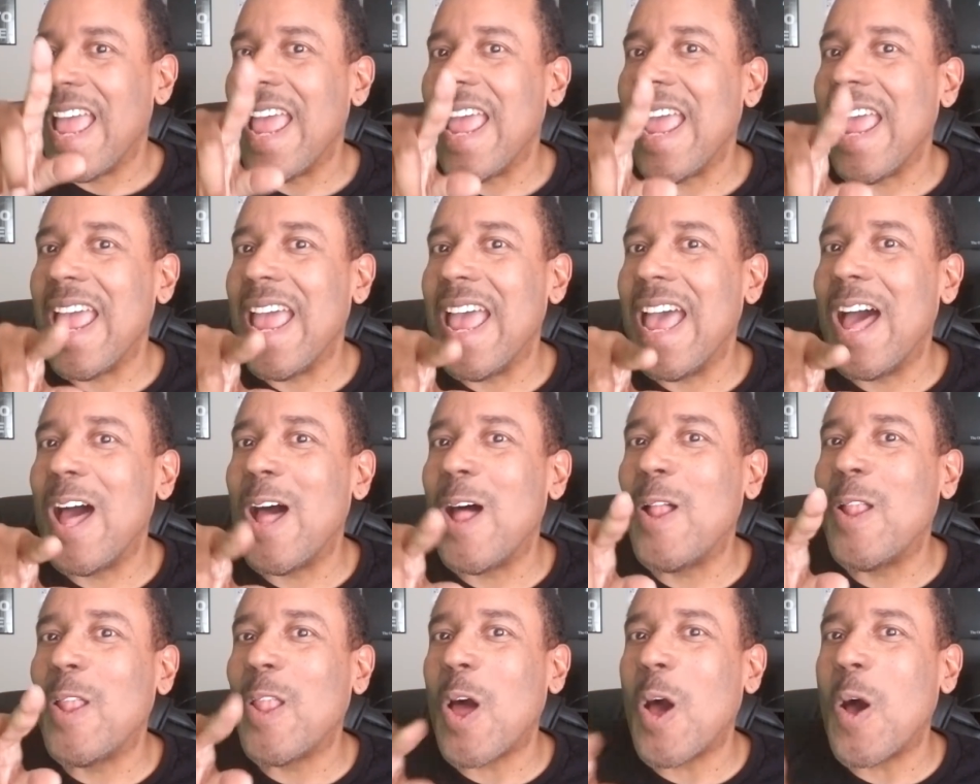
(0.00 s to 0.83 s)

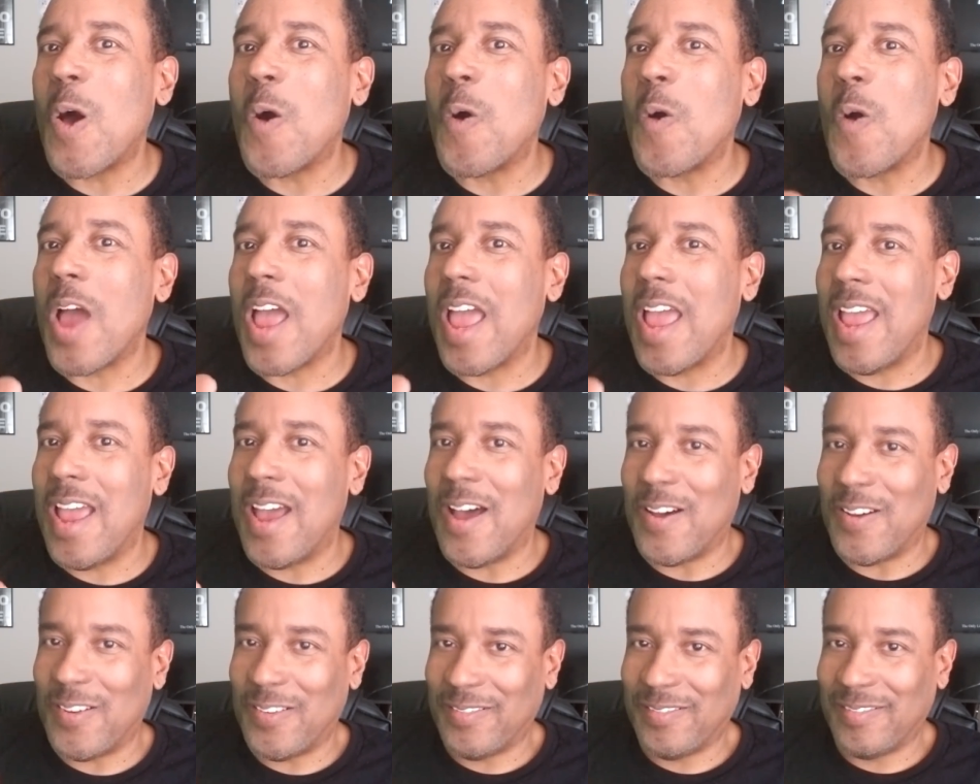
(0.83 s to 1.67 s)

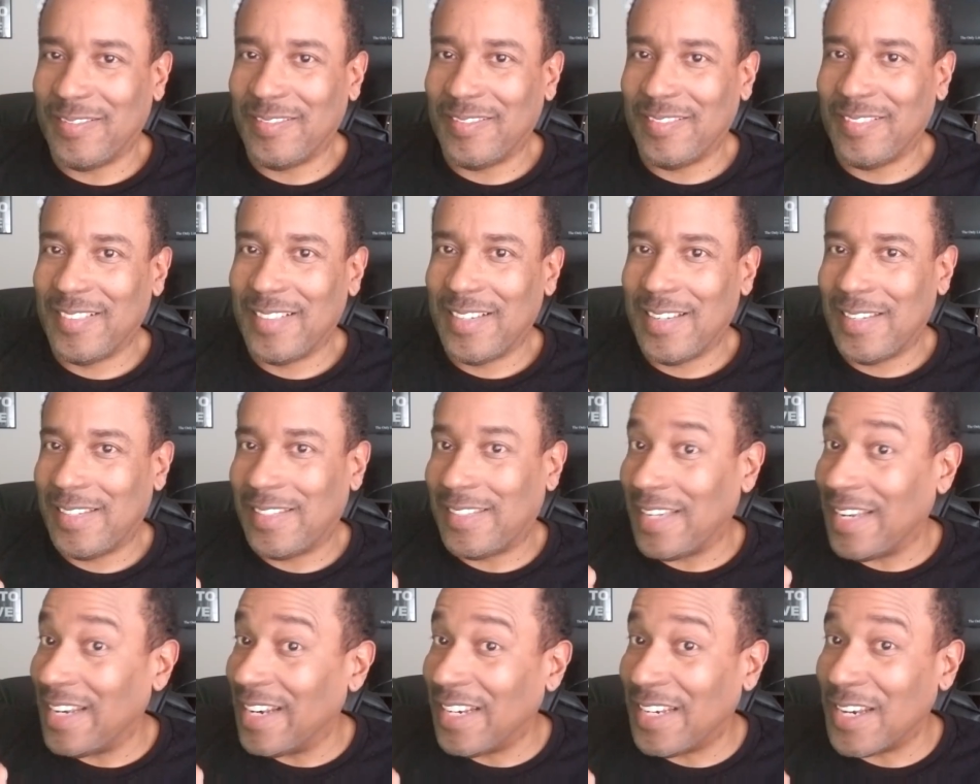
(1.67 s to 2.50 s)
LOL.
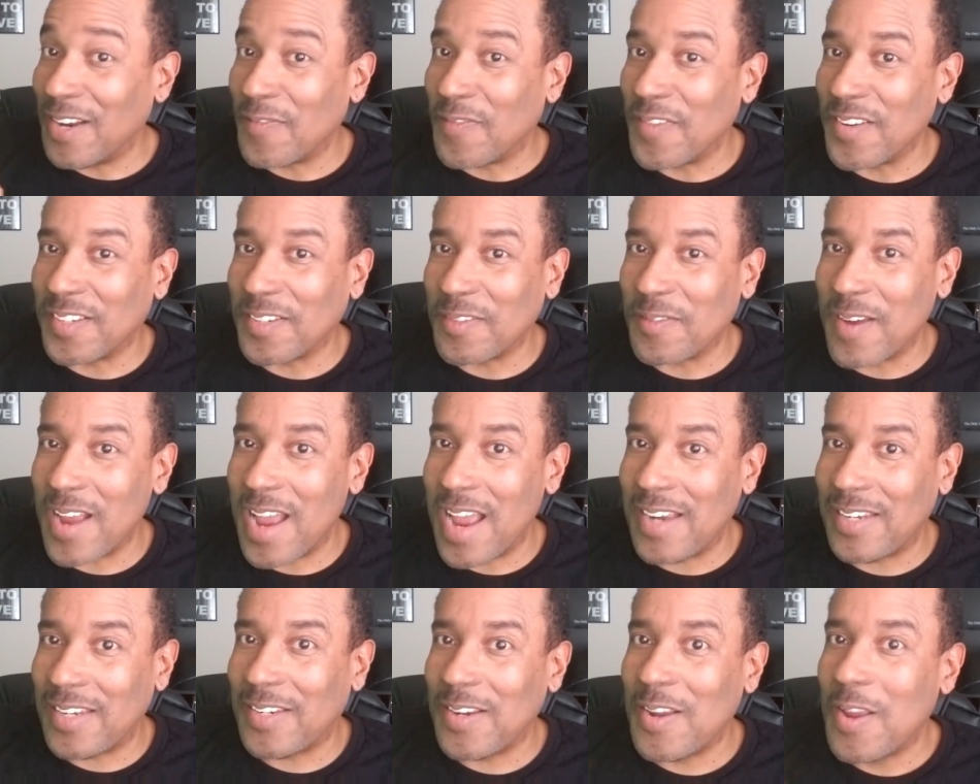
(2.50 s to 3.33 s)
See the difference in
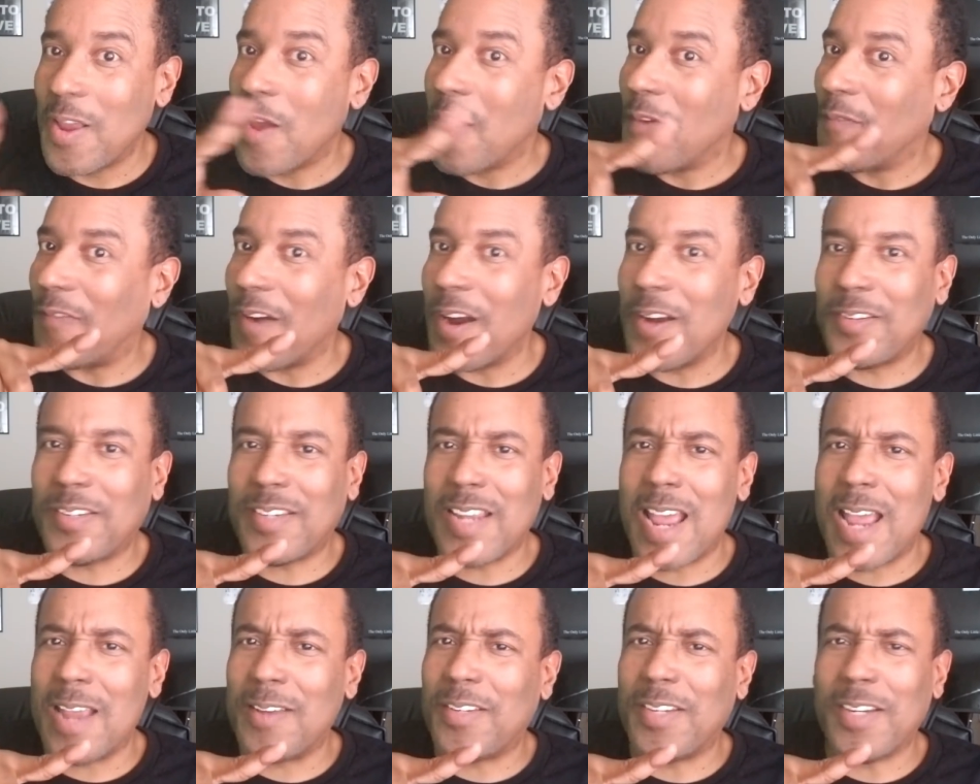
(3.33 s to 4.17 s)
reaction? First
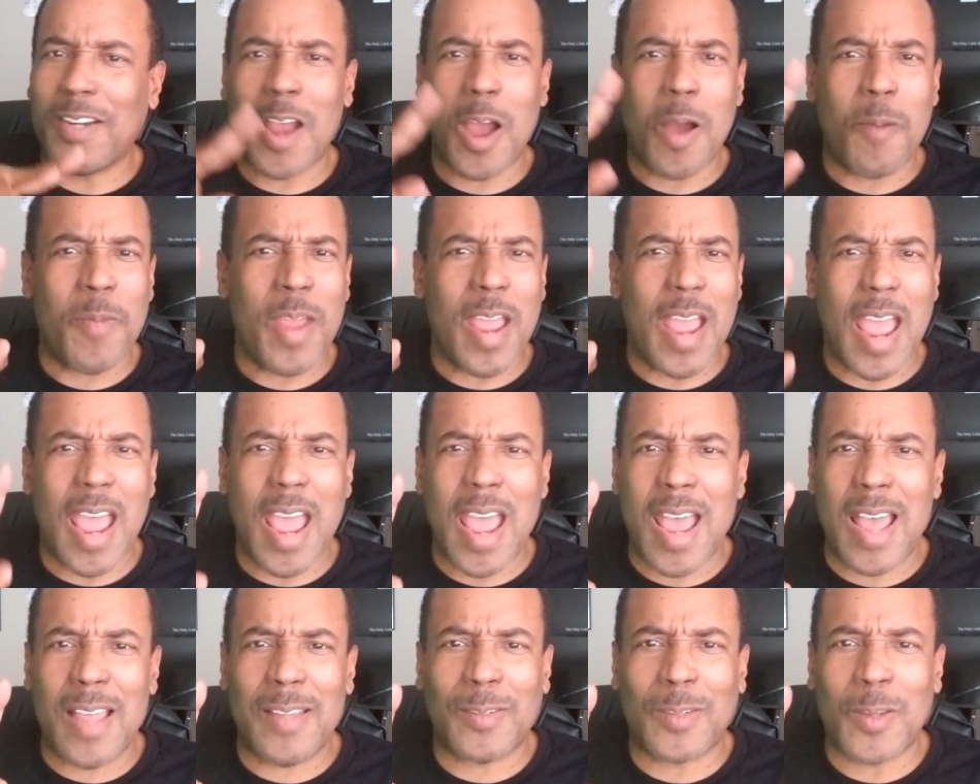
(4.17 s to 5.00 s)
time she called me
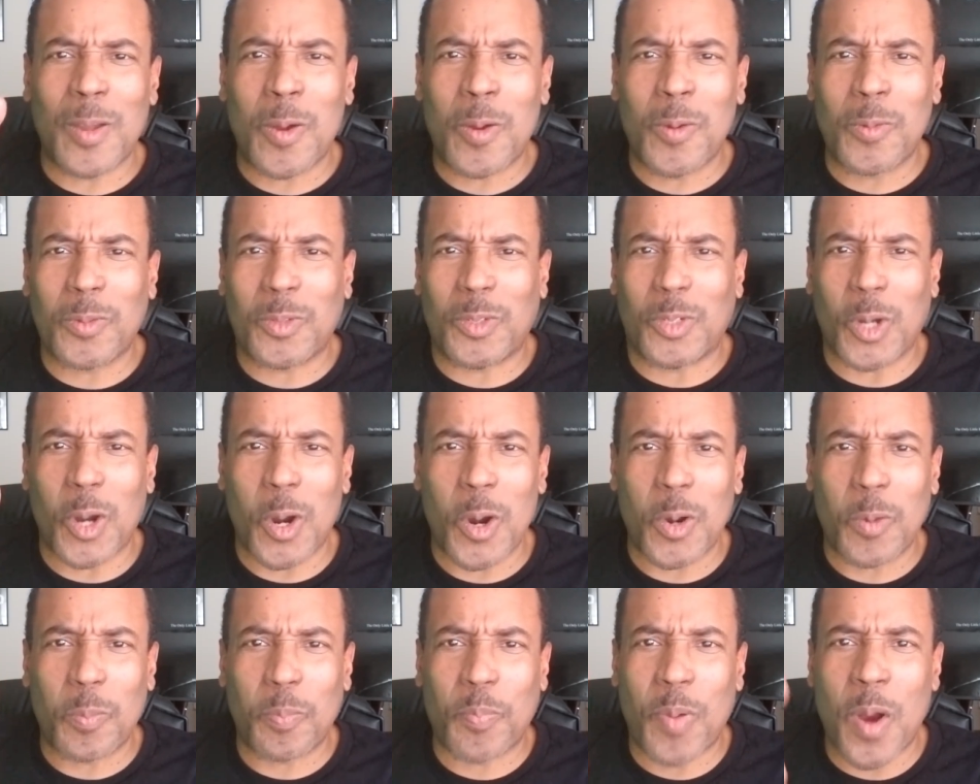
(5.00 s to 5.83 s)
asshole,
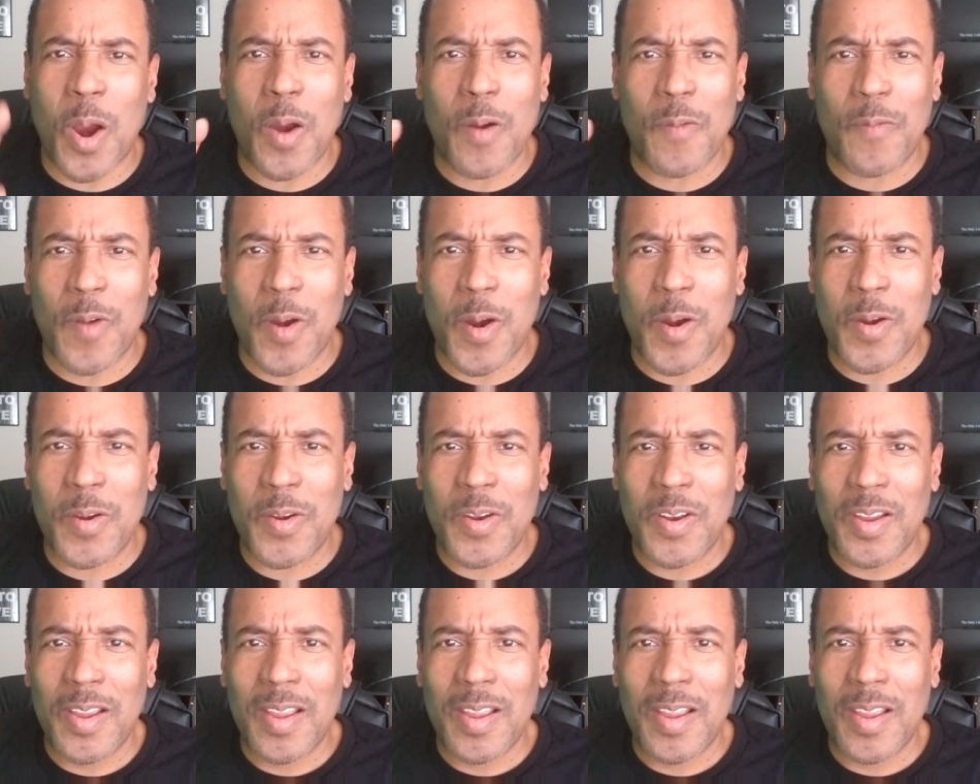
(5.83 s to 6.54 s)
jerk, pervert.